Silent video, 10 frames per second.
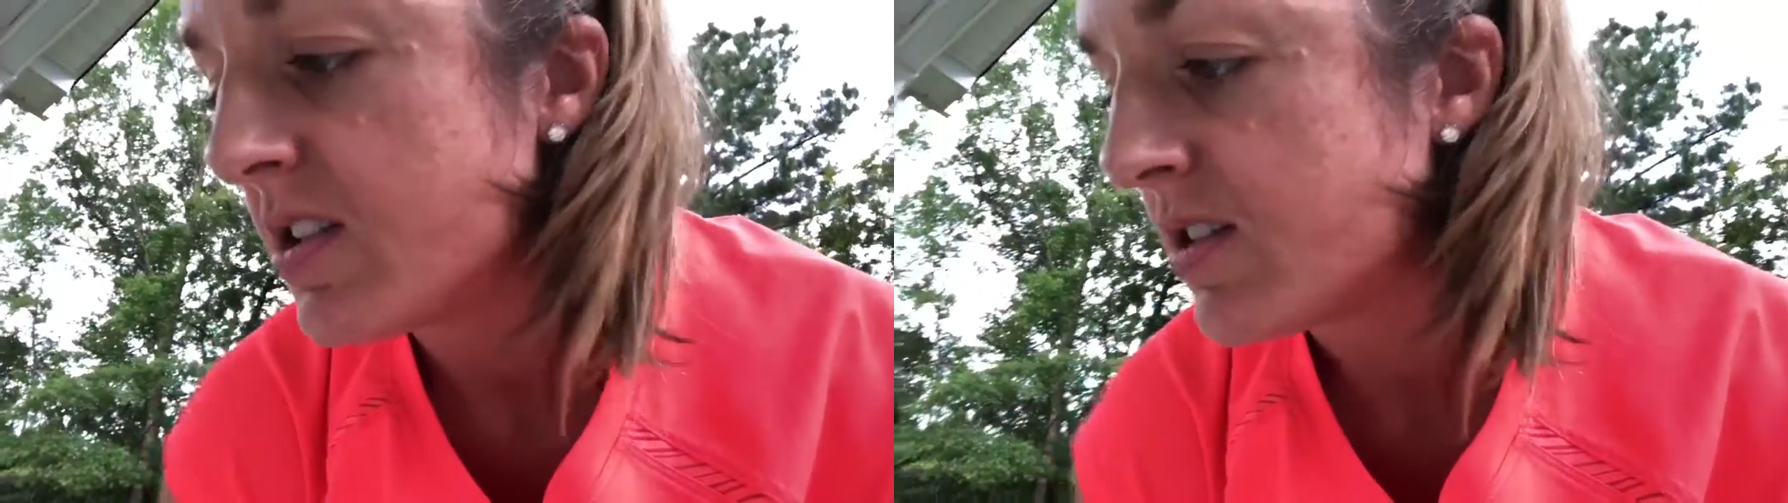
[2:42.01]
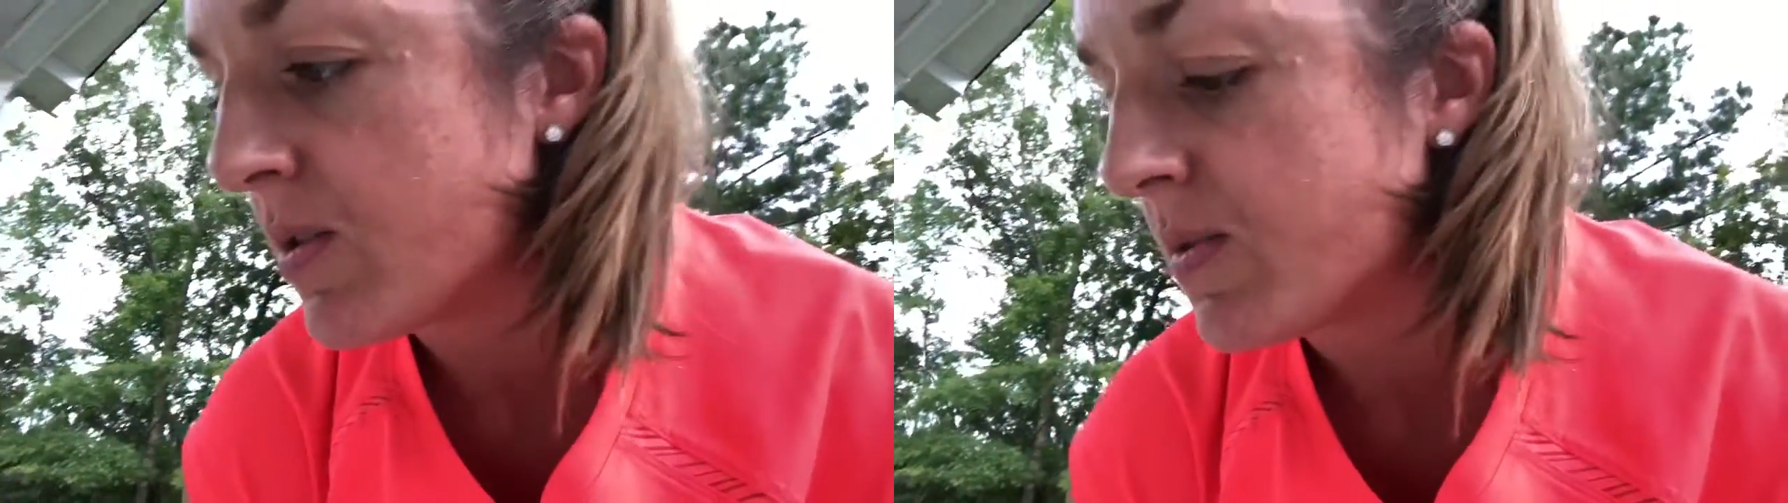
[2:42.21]

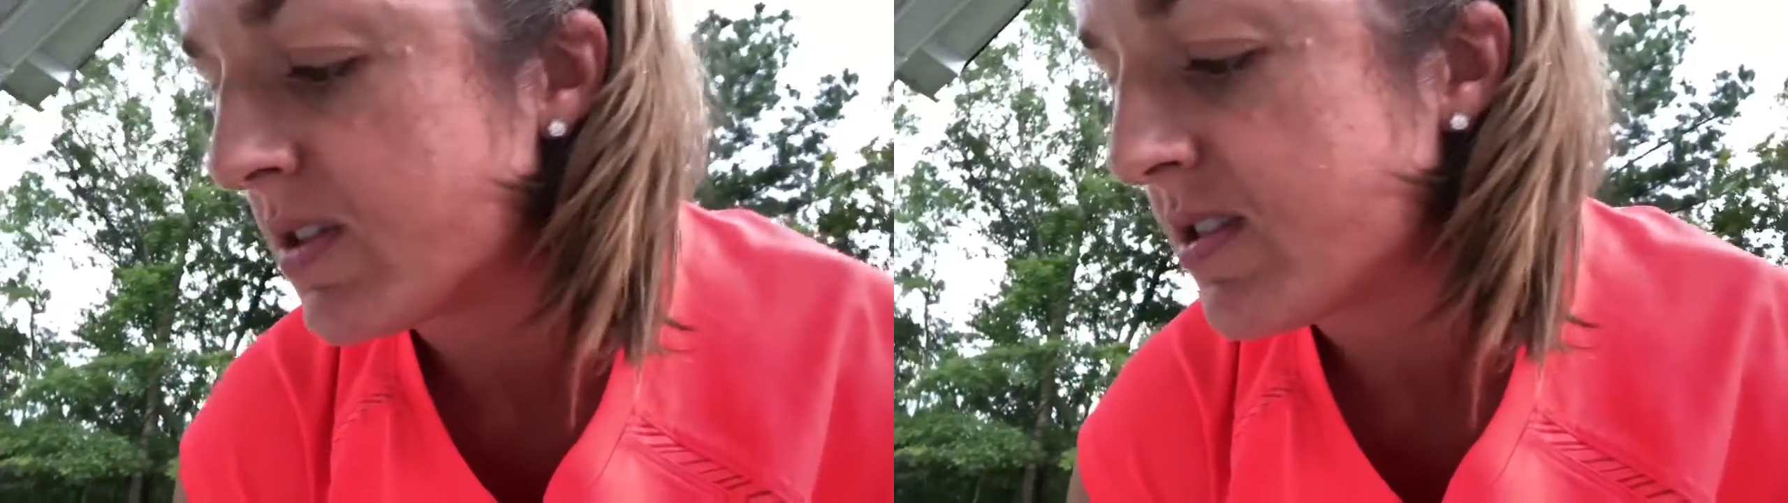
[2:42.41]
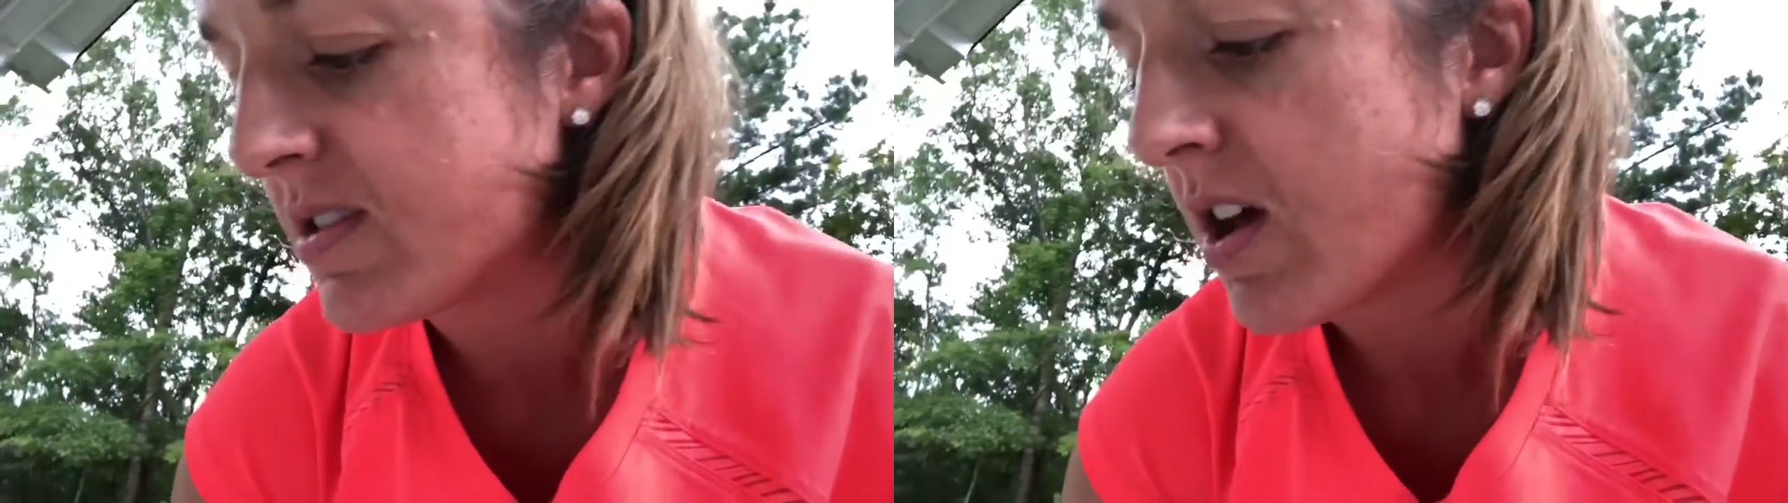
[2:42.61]
So
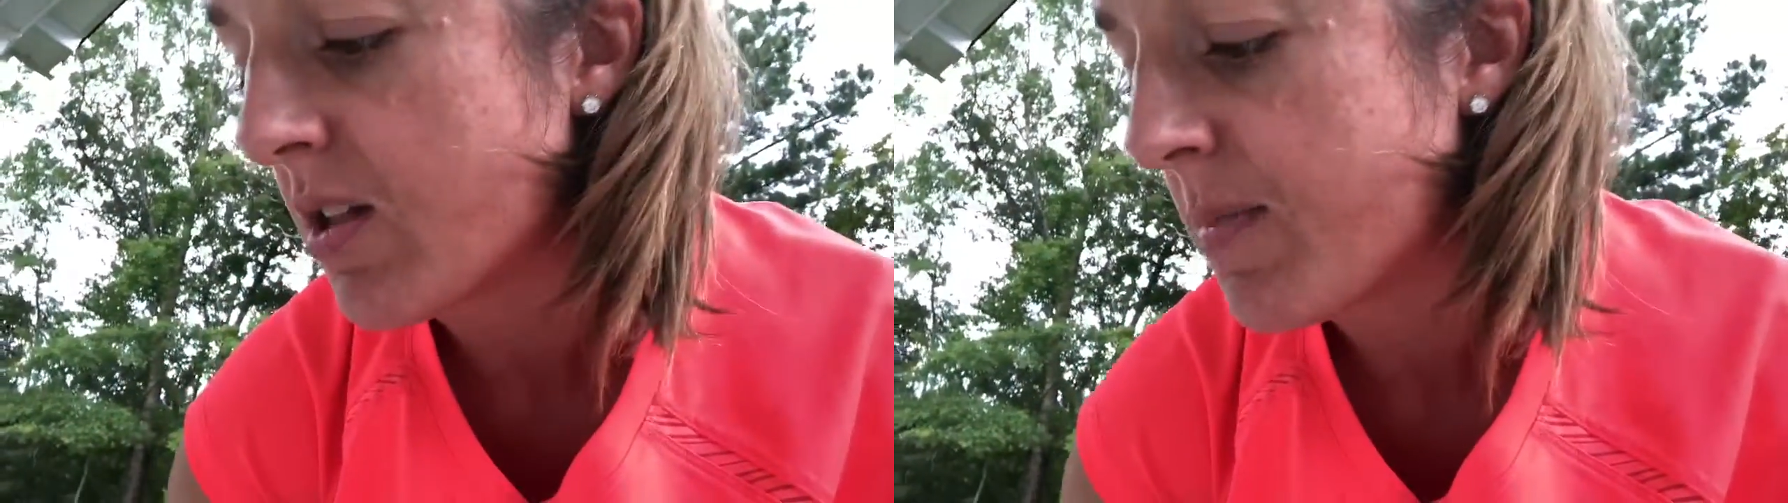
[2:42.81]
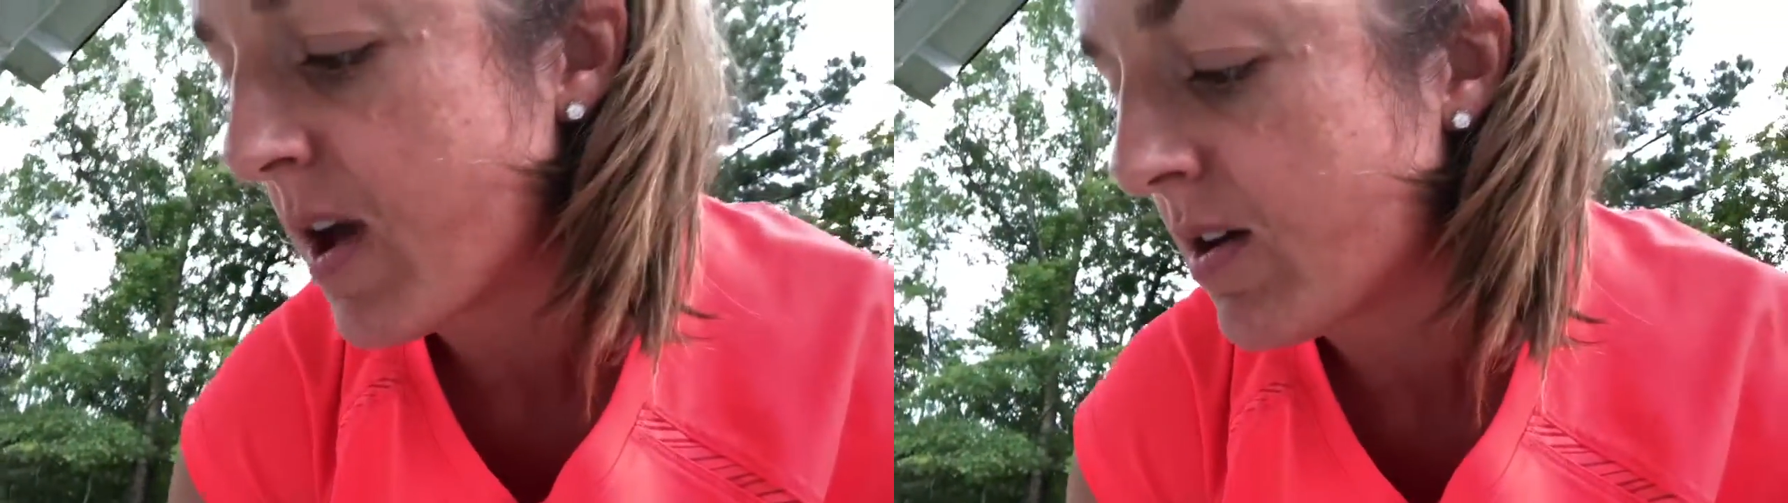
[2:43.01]
this is
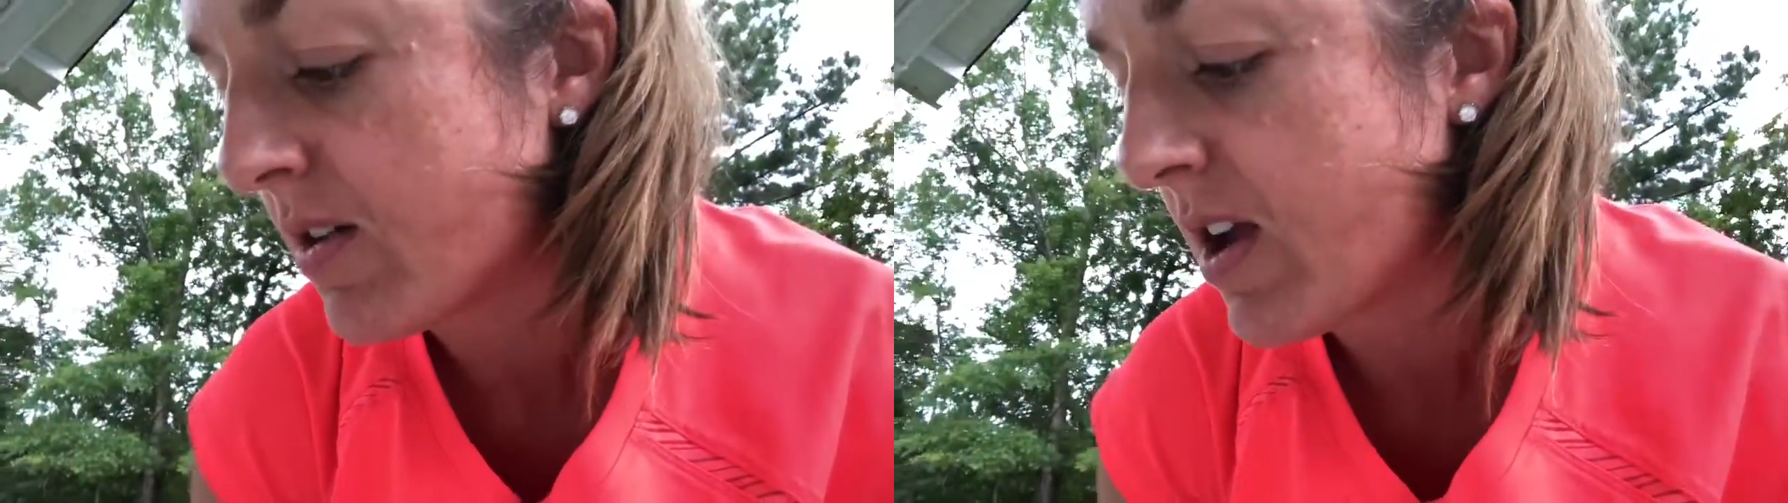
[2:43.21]
all about